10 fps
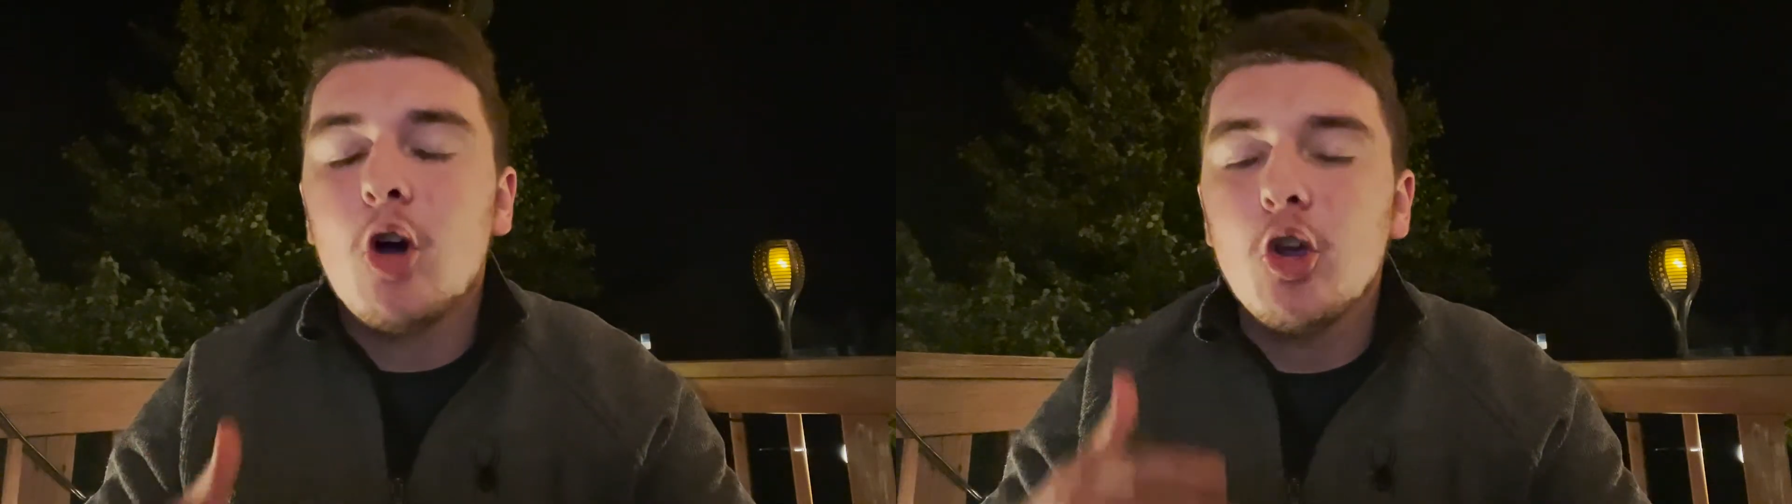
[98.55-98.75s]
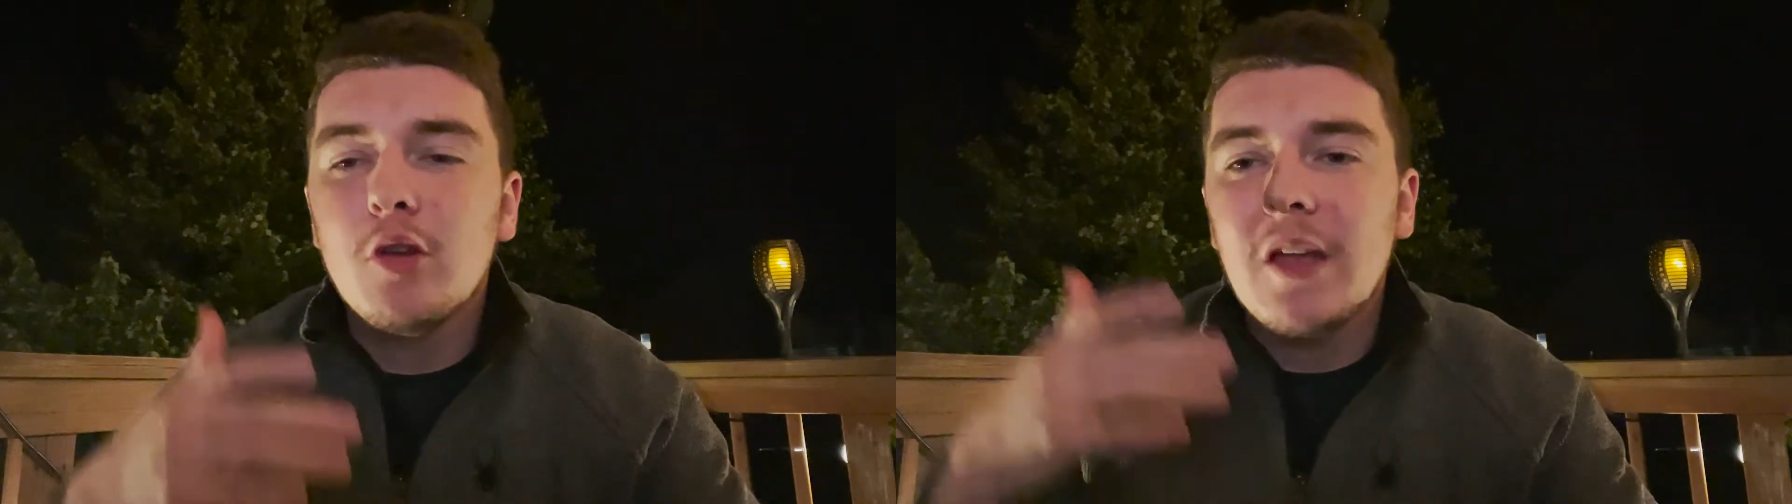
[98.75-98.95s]
Are
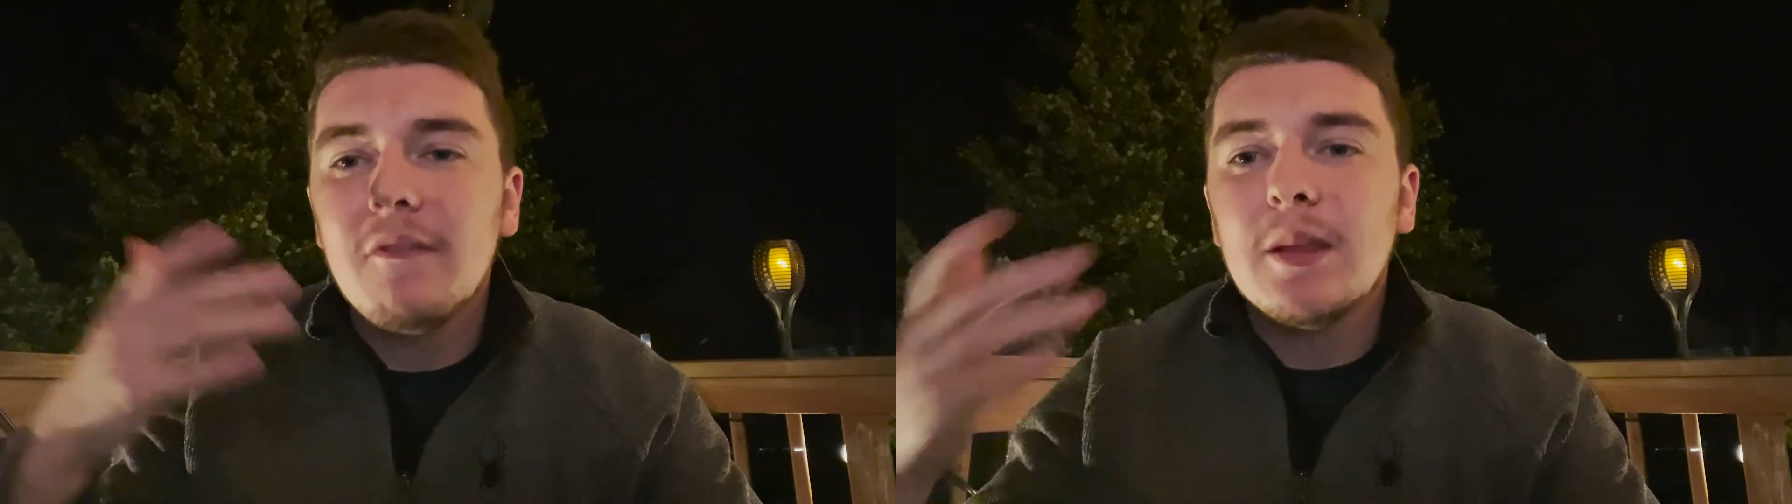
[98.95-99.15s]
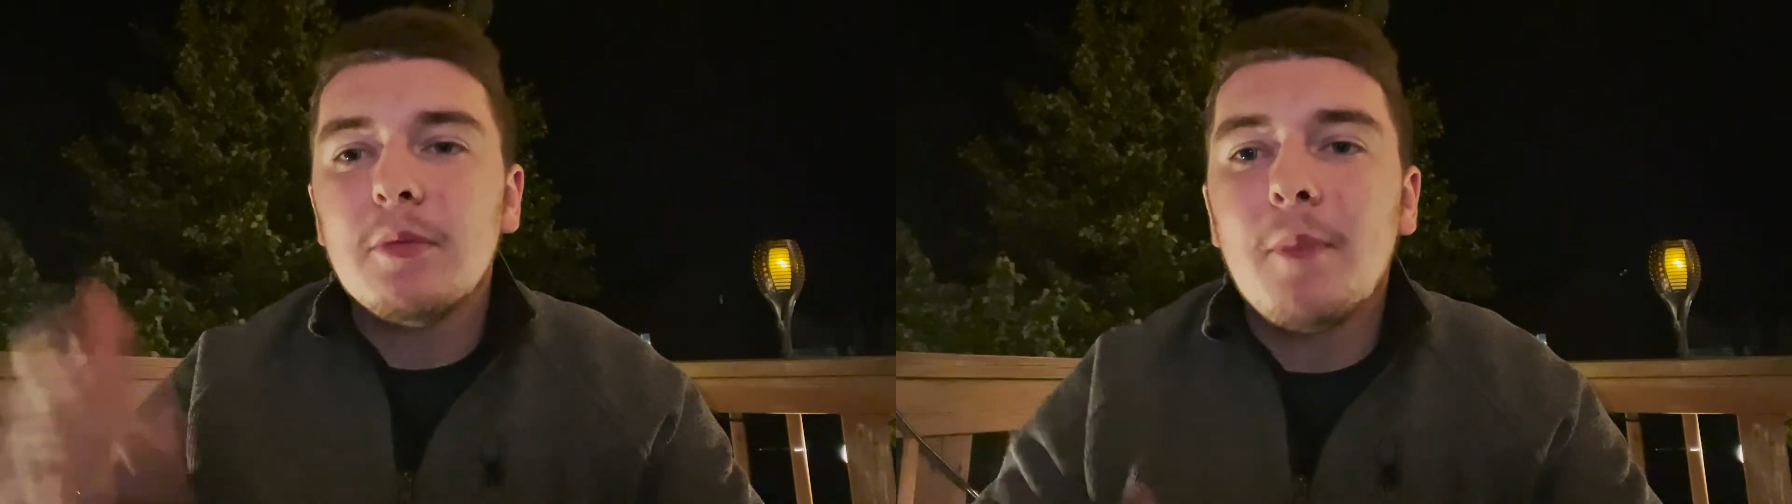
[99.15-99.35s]
you giving
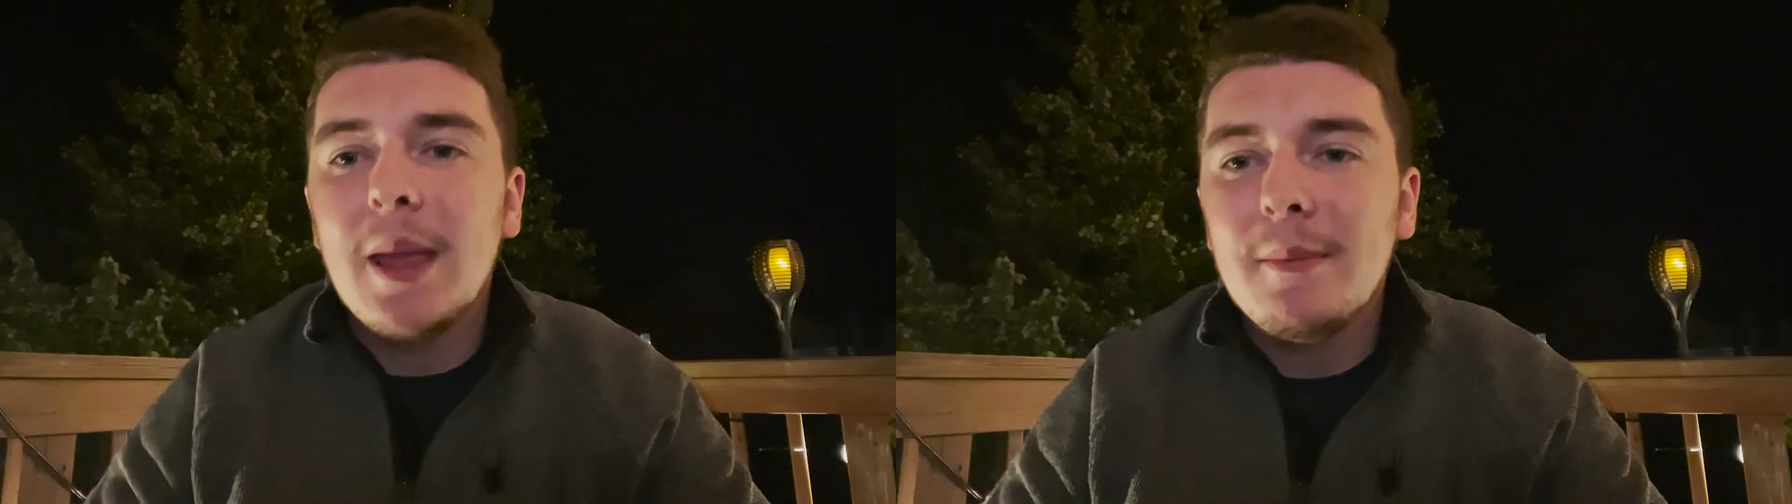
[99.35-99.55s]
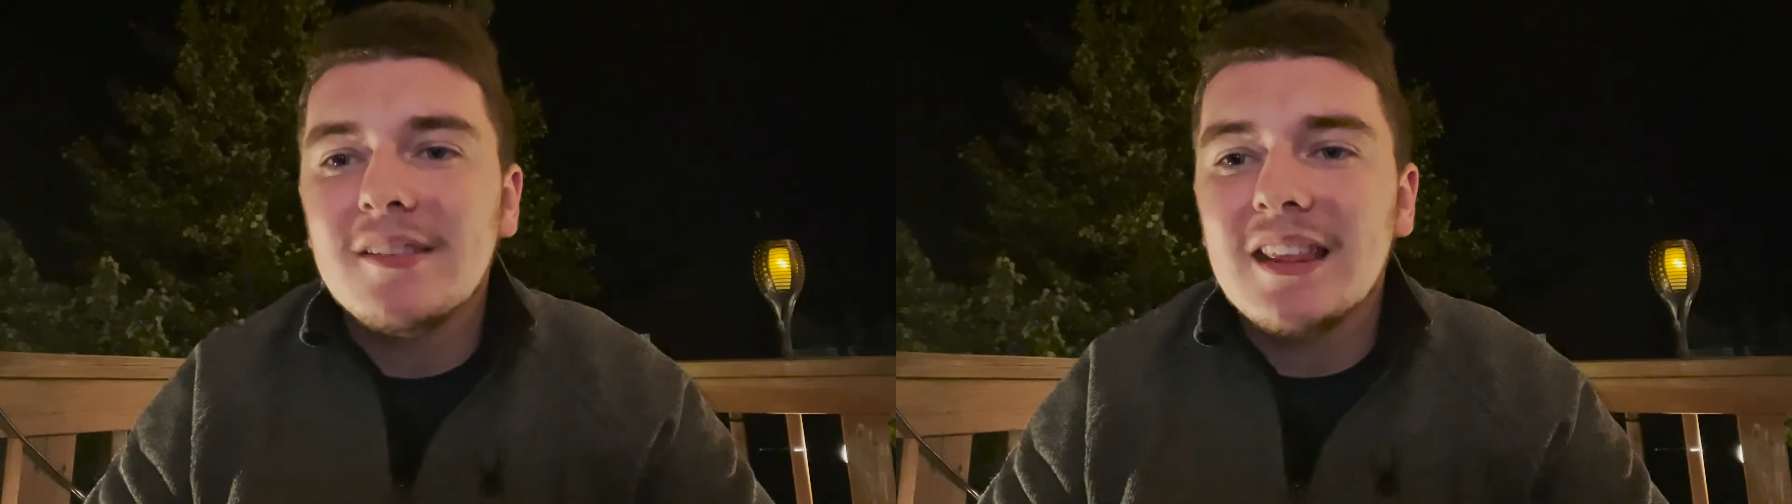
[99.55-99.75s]
them the
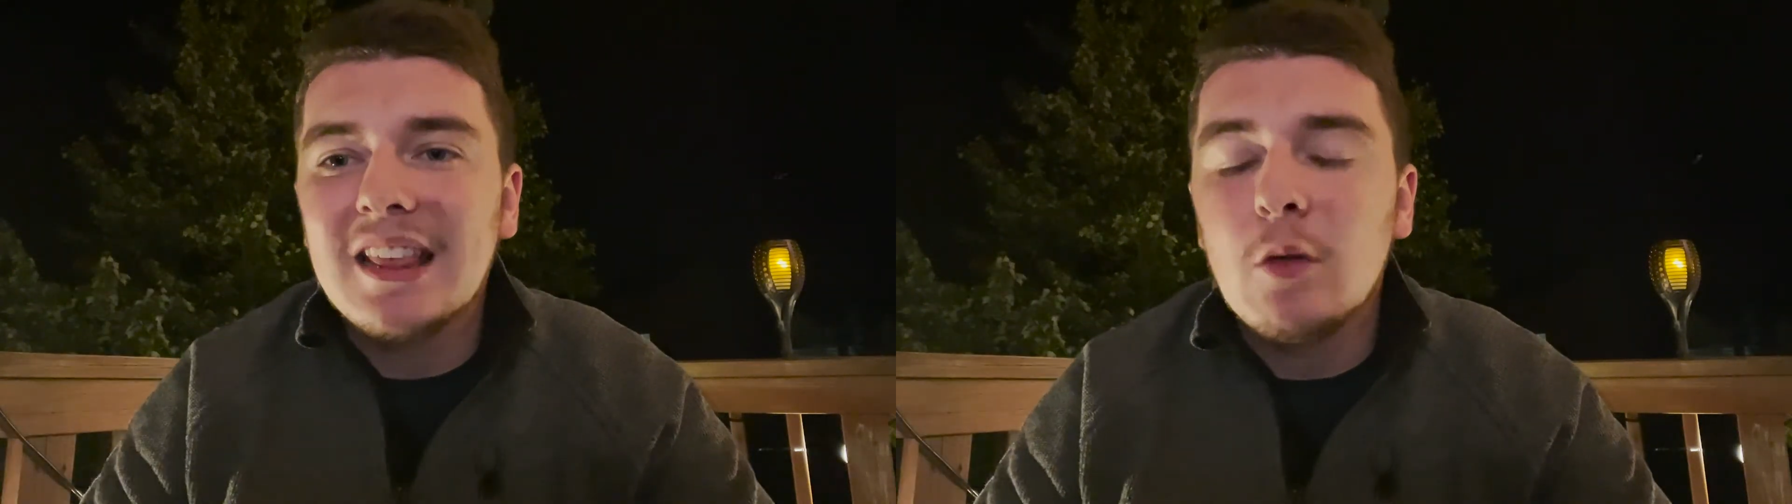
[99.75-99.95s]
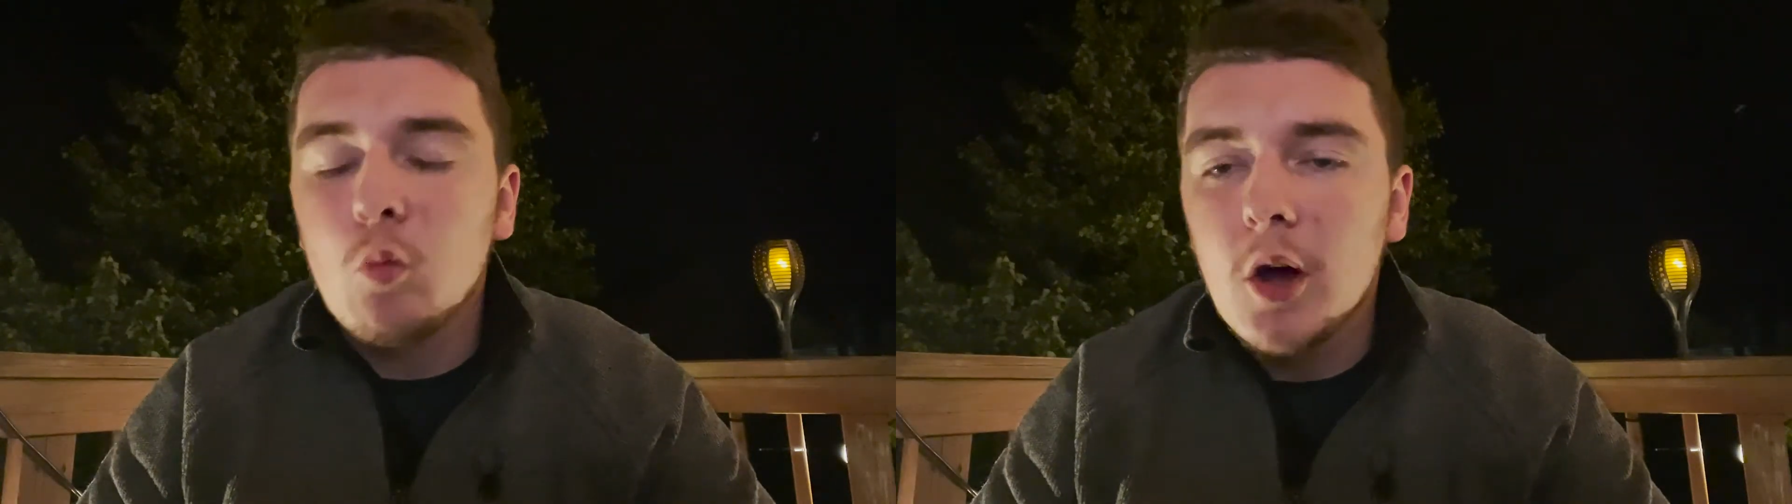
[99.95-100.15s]
payments that
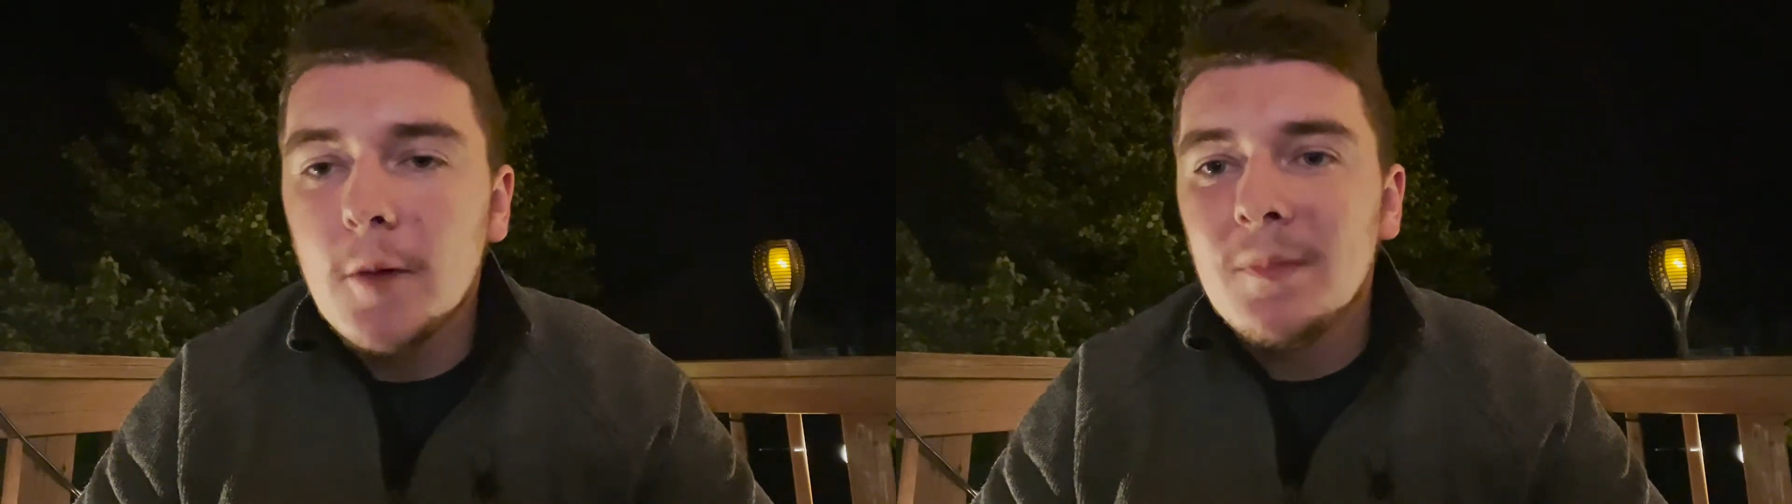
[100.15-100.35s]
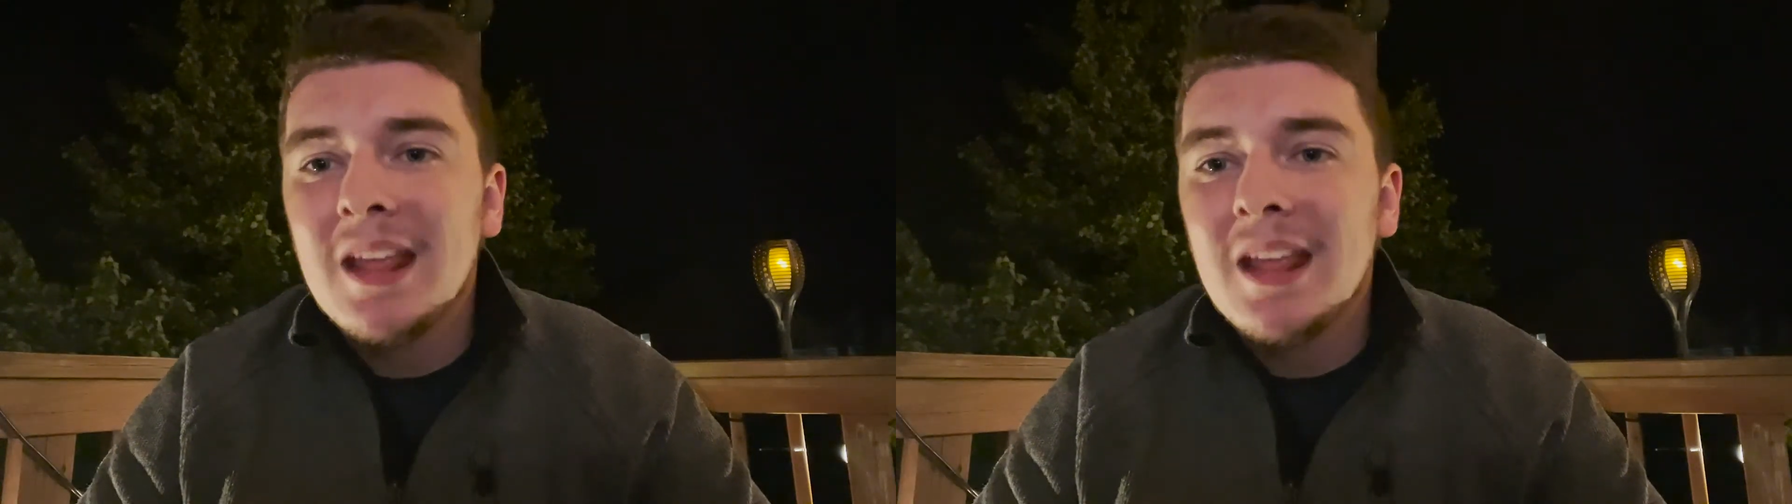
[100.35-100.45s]
they want?